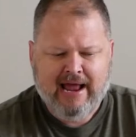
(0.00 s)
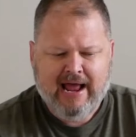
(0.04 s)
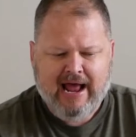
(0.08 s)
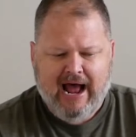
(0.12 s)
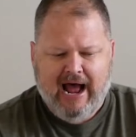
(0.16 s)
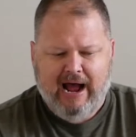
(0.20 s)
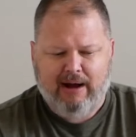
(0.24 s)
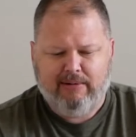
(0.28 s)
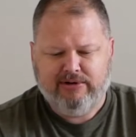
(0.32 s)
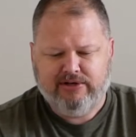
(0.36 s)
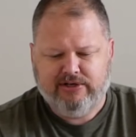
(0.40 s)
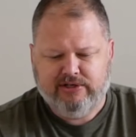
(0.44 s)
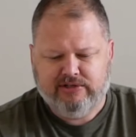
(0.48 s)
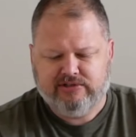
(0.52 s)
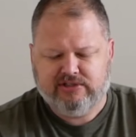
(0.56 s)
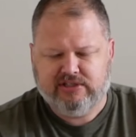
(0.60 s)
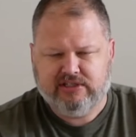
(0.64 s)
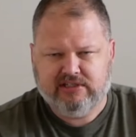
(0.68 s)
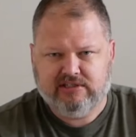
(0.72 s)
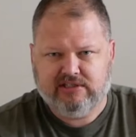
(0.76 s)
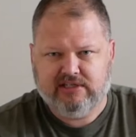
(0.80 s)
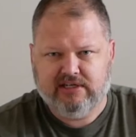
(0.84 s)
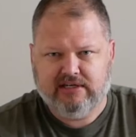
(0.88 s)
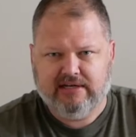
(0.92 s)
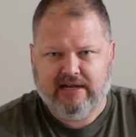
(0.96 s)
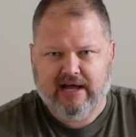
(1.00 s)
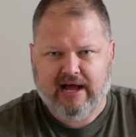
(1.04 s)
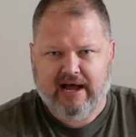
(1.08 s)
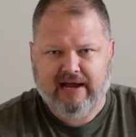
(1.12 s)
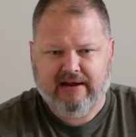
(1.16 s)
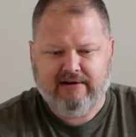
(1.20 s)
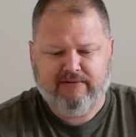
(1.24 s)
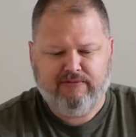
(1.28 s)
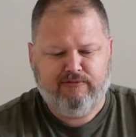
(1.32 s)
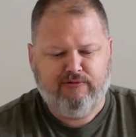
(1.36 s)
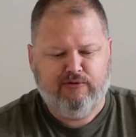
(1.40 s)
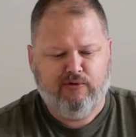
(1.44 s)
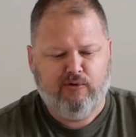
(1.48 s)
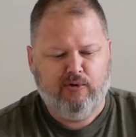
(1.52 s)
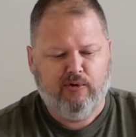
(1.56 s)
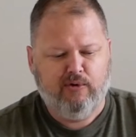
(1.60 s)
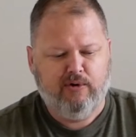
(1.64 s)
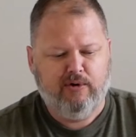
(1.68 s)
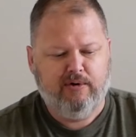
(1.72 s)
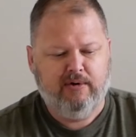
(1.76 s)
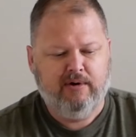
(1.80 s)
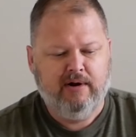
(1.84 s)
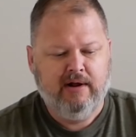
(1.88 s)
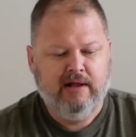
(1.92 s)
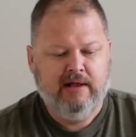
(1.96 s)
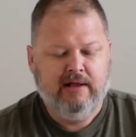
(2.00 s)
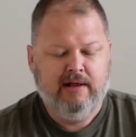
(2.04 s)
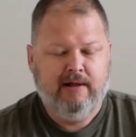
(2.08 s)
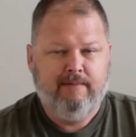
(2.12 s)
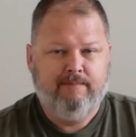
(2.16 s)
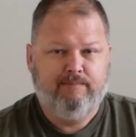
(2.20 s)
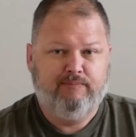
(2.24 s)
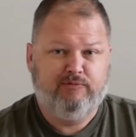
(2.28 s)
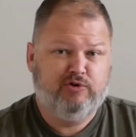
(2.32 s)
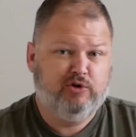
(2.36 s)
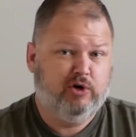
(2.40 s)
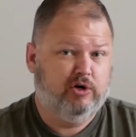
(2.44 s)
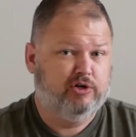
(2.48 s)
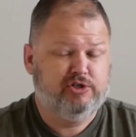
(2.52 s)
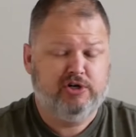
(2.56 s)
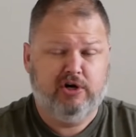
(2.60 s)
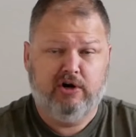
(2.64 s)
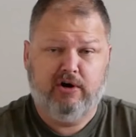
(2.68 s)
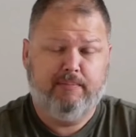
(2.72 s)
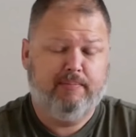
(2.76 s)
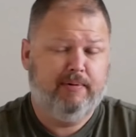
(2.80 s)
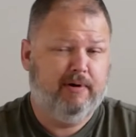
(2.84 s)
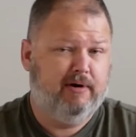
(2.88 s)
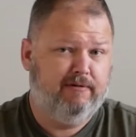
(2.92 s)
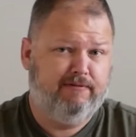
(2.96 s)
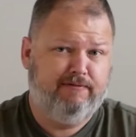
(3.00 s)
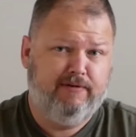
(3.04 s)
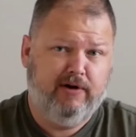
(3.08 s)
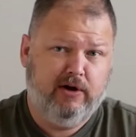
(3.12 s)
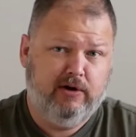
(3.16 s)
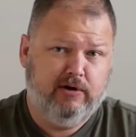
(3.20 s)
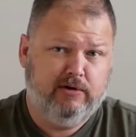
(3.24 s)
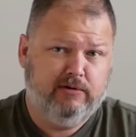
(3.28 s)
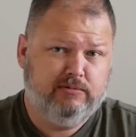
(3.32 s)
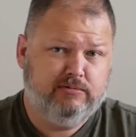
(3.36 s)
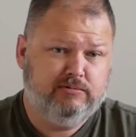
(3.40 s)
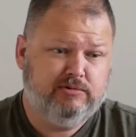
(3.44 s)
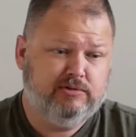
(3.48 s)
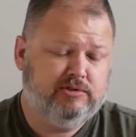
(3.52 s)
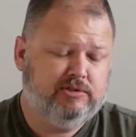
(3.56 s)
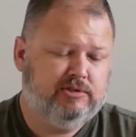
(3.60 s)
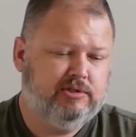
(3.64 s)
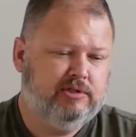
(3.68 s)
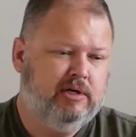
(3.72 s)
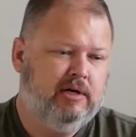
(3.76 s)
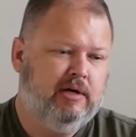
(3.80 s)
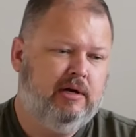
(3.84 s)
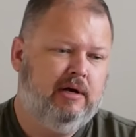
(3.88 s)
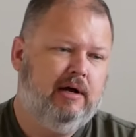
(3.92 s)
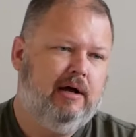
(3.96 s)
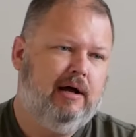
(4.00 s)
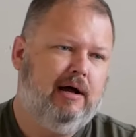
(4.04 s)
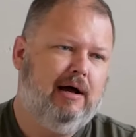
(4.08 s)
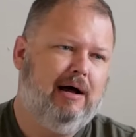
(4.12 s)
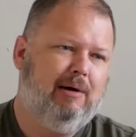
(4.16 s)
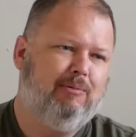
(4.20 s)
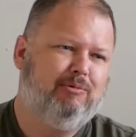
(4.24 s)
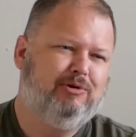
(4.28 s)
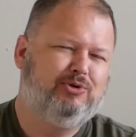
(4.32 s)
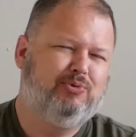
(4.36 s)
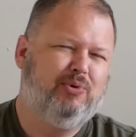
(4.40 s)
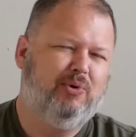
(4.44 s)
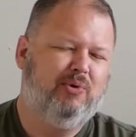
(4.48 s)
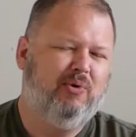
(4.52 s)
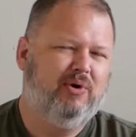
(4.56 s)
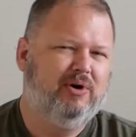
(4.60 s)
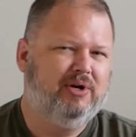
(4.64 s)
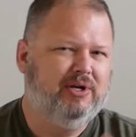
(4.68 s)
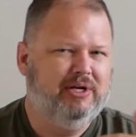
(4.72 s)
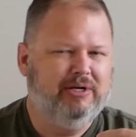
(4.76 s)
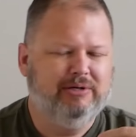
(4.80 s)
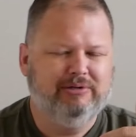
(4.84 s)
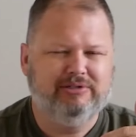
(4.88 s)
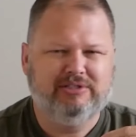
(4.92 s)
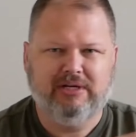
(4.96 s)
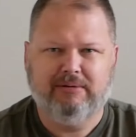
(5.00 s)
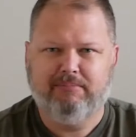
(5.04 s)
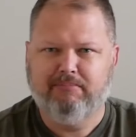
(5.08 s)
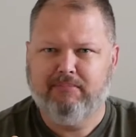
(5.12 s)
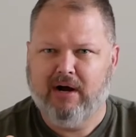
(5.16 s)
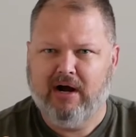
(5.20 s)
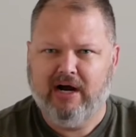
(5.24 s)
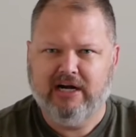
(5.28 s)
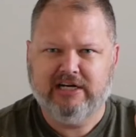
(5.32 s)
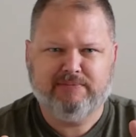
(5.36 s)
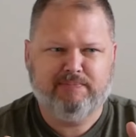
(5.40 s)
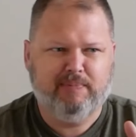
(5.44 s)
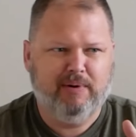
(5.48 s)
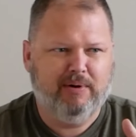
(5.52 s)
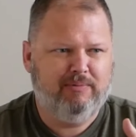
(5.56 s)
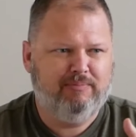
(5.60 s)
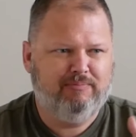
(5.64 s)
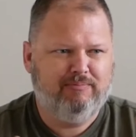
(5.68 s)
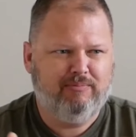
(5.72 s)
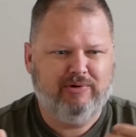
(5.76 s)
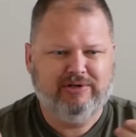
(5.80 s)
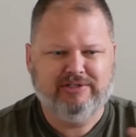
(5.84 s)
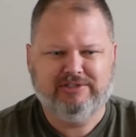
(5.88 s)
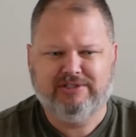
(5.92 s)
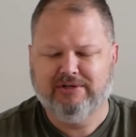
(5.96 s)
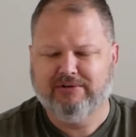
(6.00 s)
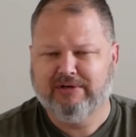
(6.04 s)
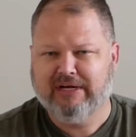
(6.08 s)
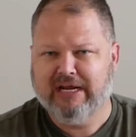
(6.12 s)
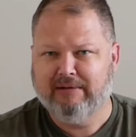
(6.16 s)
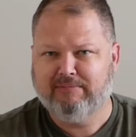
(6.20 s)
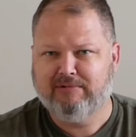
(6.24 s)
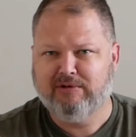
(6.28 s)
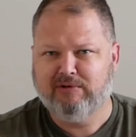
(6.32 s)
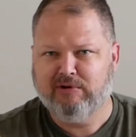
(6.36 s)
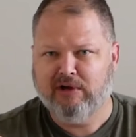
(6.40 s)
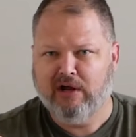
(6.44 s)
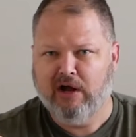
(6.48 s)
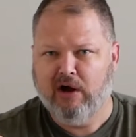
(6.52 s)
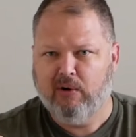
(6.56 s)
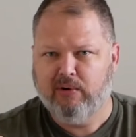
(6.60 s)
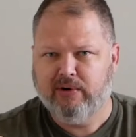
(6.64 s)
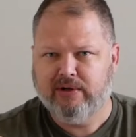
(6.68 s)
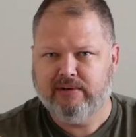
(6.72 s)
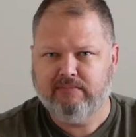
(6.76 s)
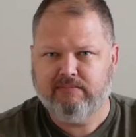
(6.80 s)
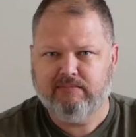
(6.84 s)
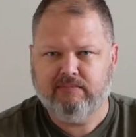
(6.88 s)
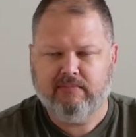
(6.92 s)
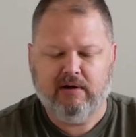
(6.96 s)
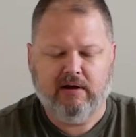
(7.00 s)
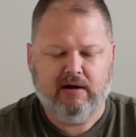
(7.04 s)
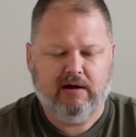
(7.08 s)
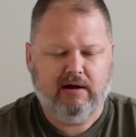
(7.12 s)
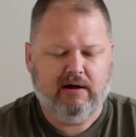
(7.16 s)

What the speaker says: I would use this at night for charging up our phones, which we weren't using much, but we still kept them going